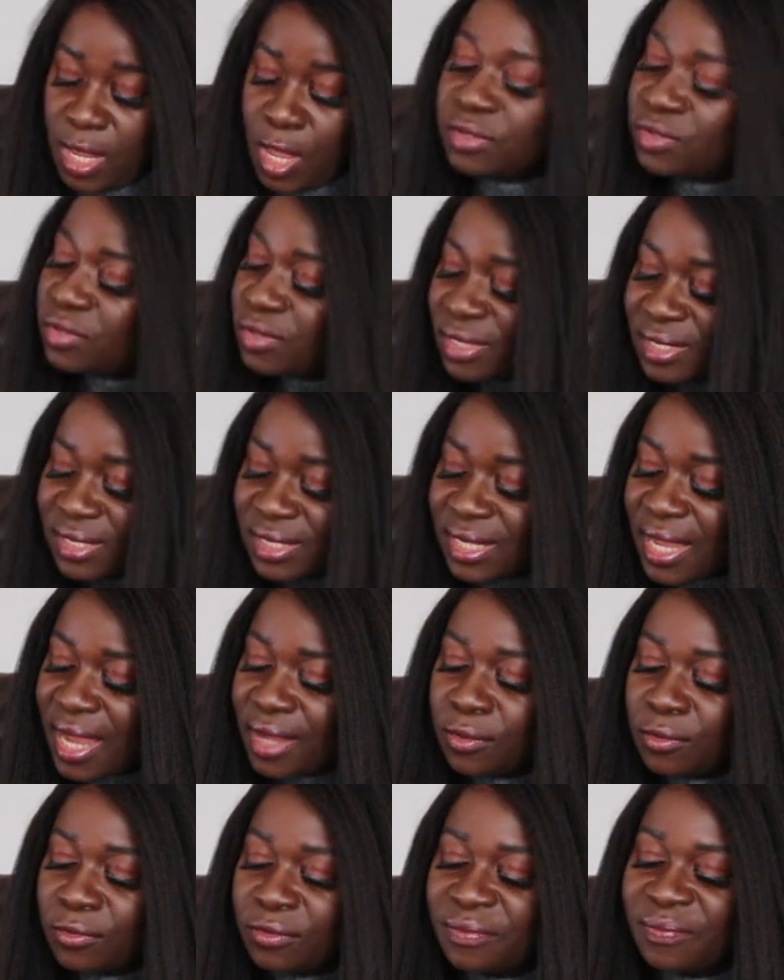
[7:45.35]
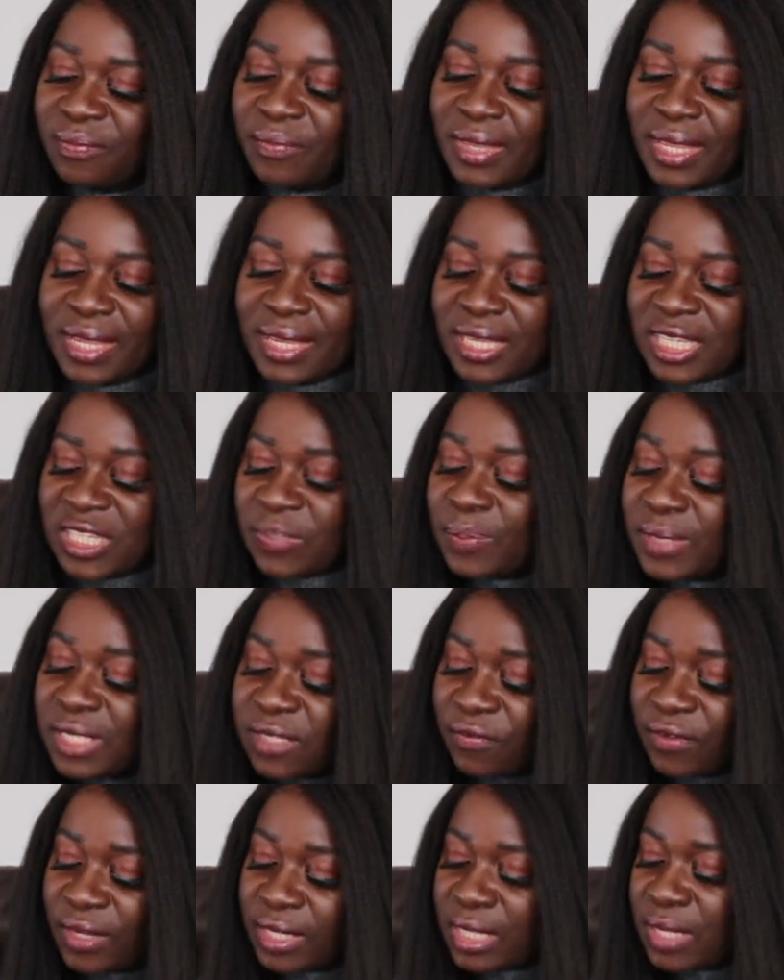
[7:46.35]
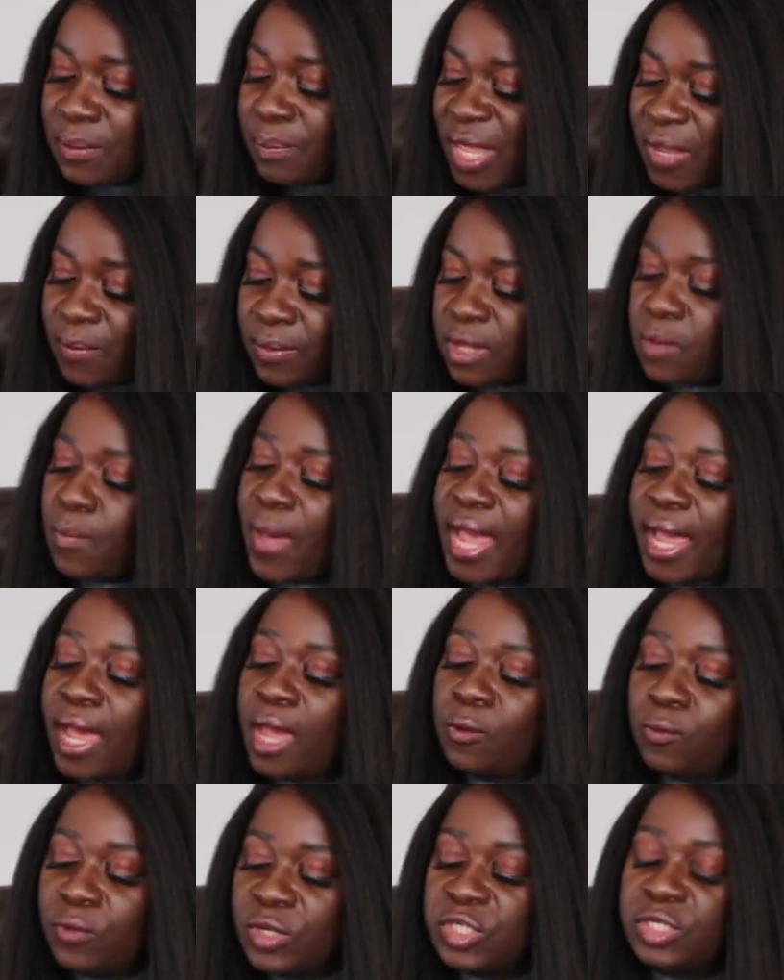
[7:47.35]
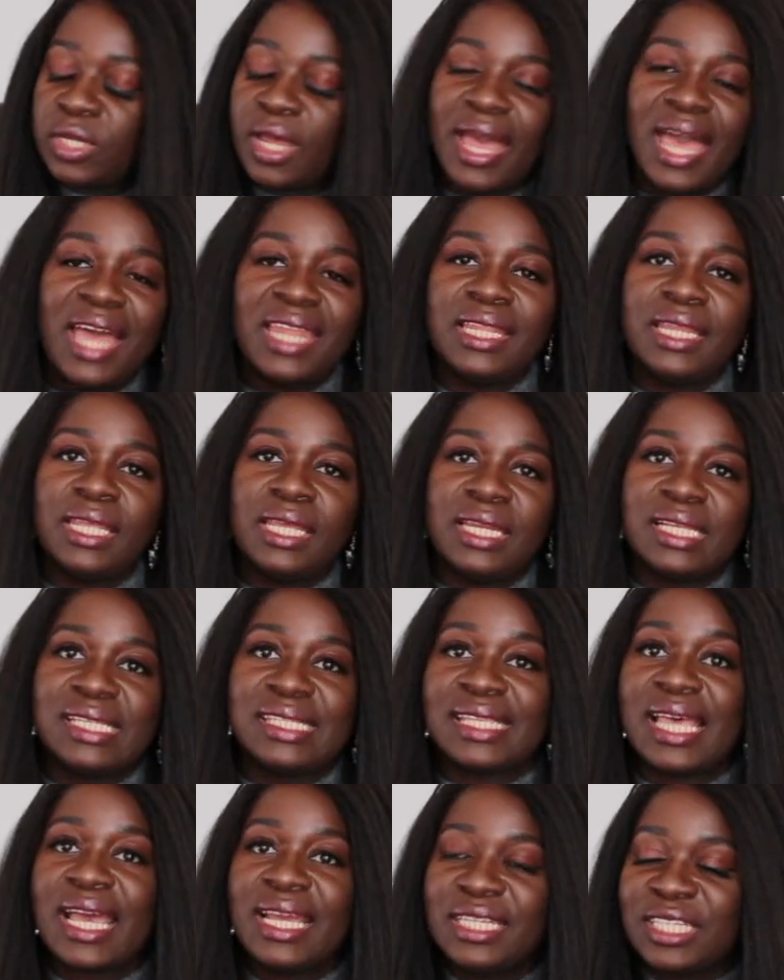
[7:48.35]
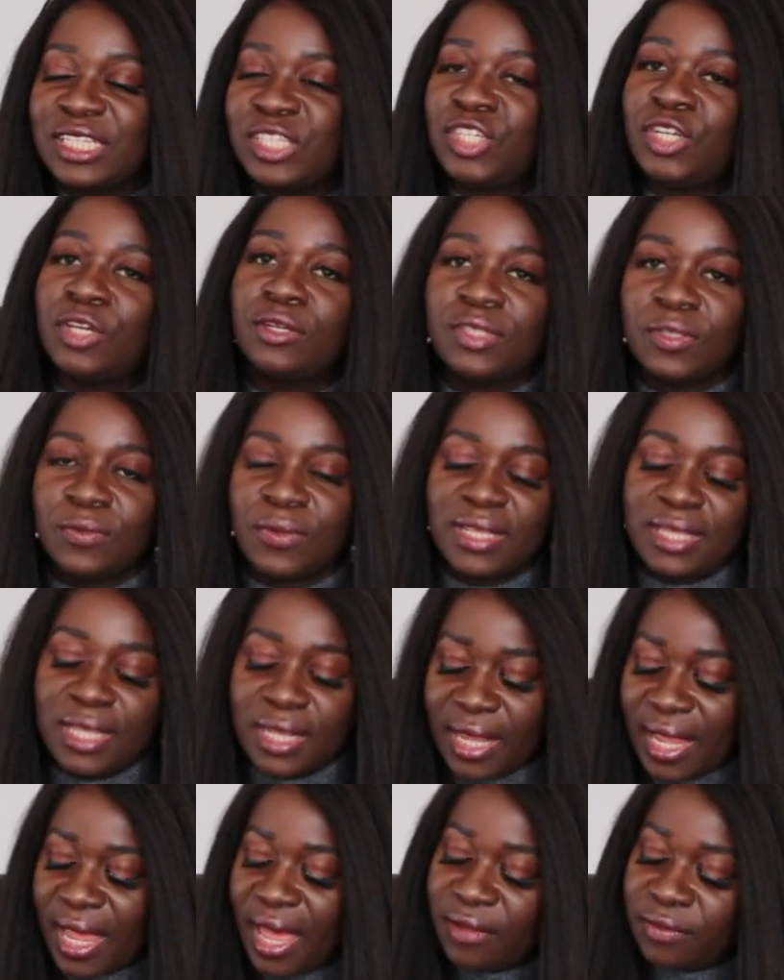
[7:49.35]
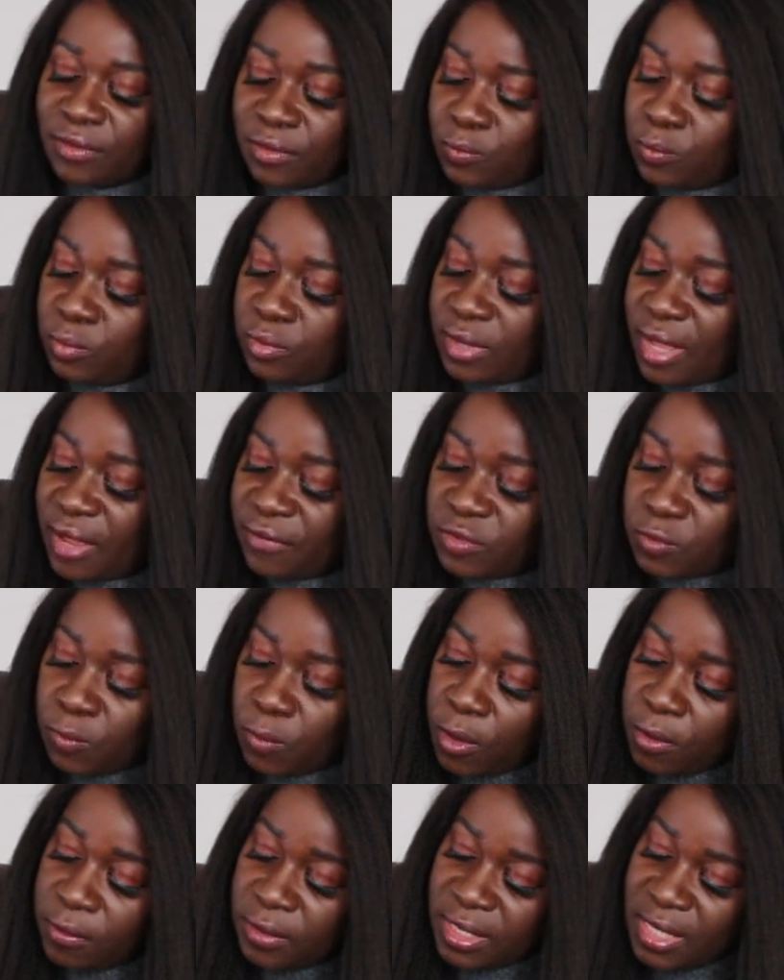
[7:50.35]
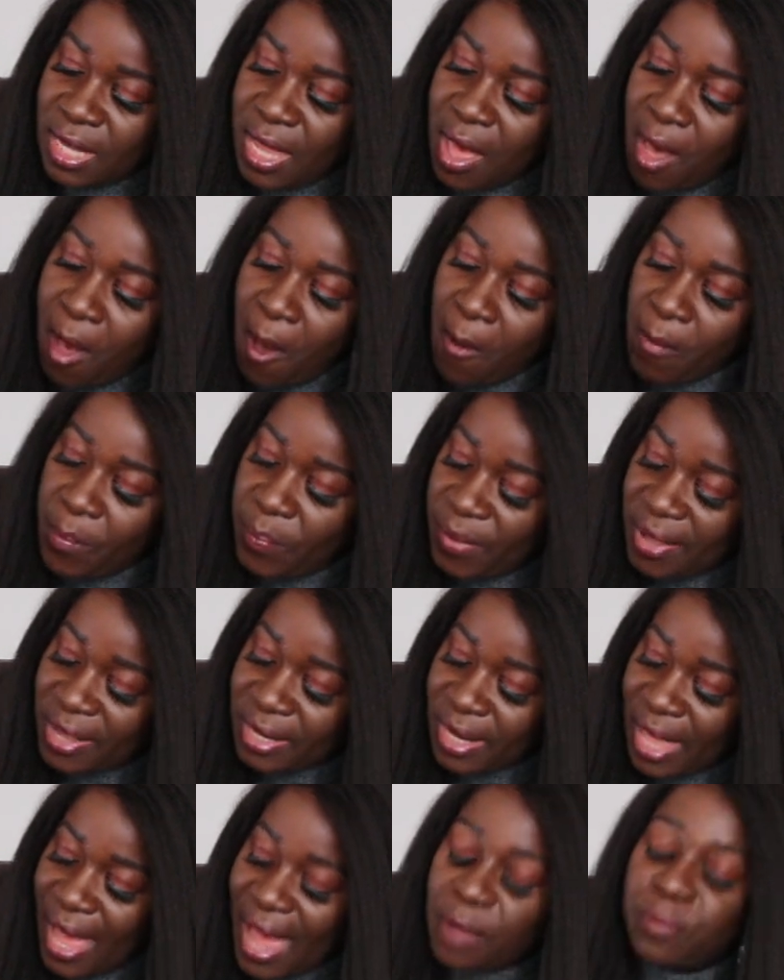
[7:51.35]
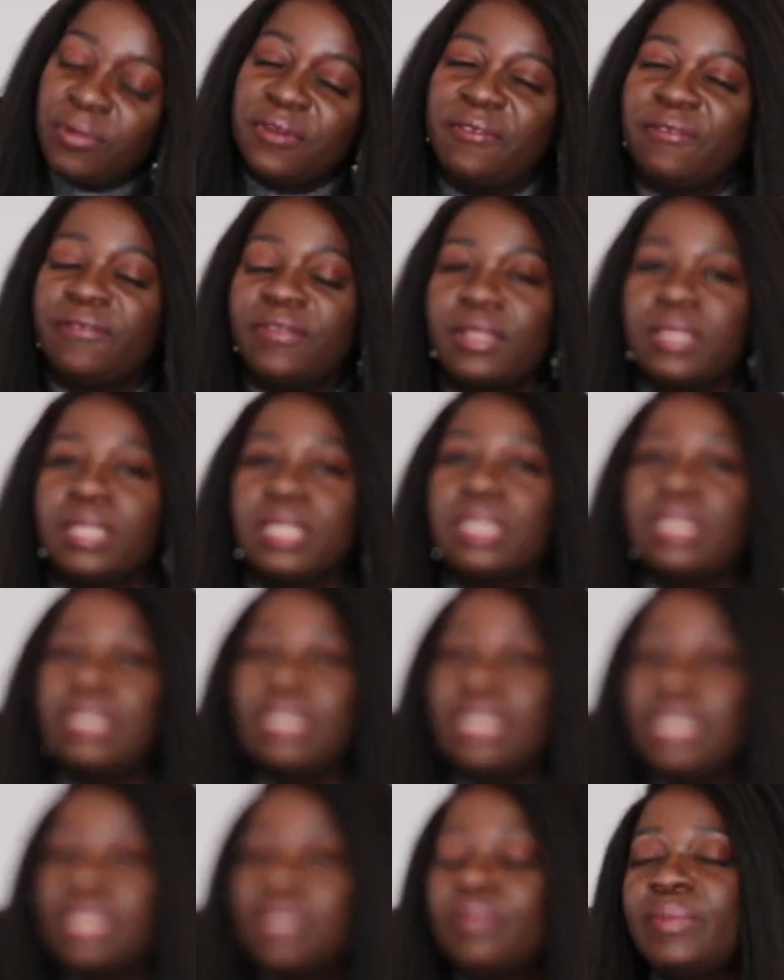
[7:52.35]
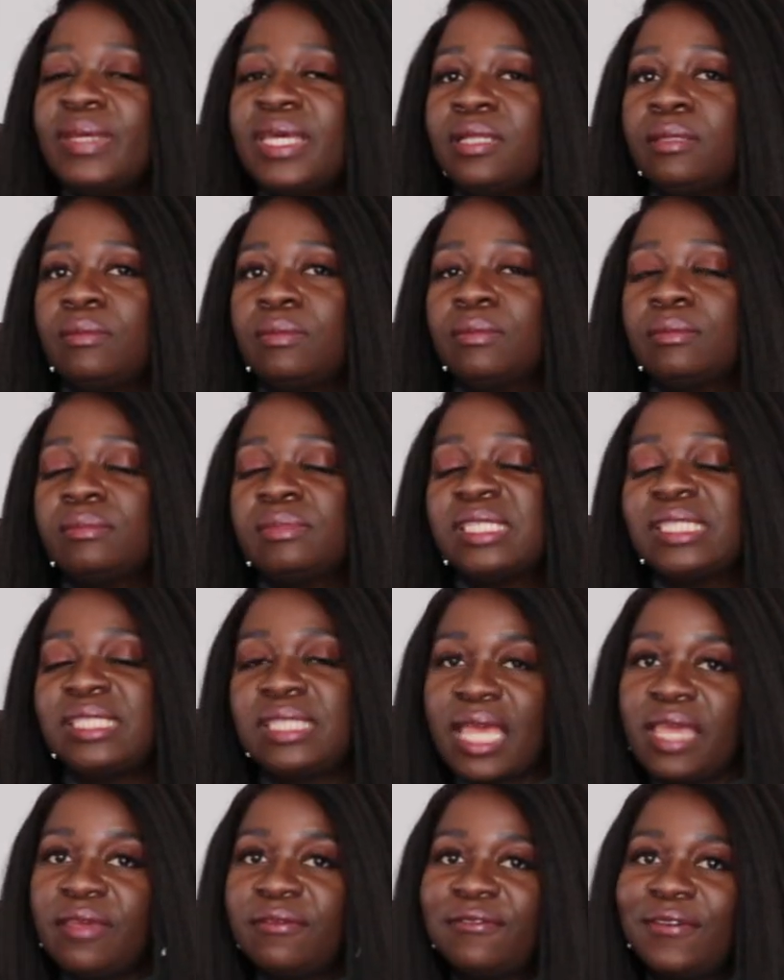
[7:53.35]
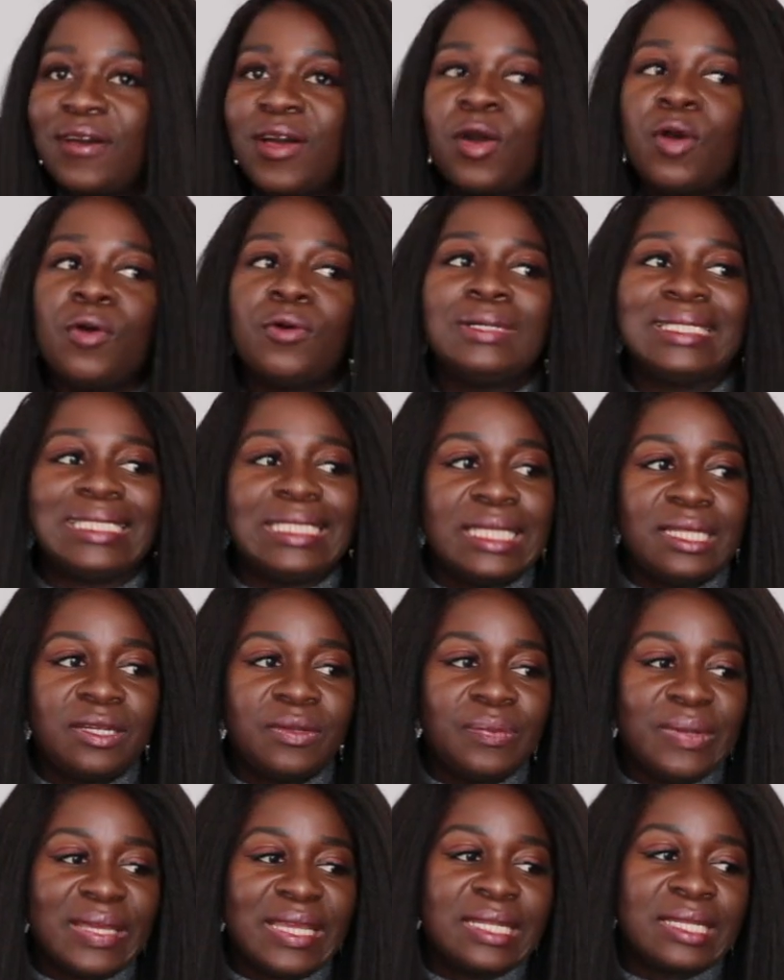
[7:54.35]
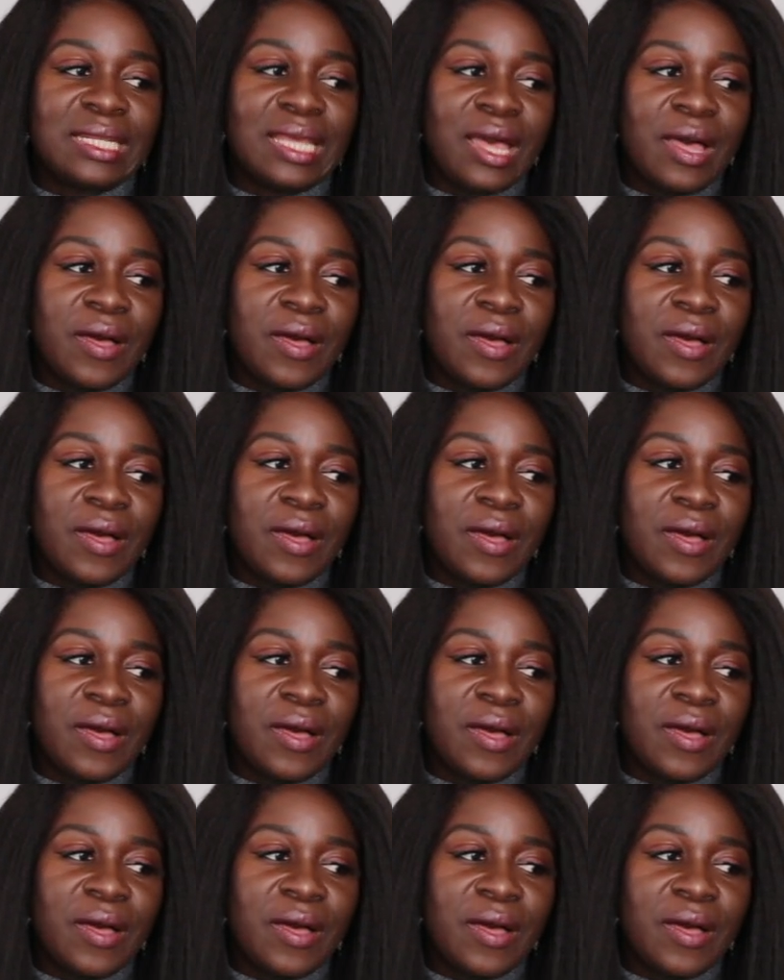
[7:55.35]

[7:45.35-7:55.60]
As you can see, I don't specifically baby the bag. I wish I had an assigned chair to it, then I wouldn't have to worry, but I would feel a little bit safer or a little bit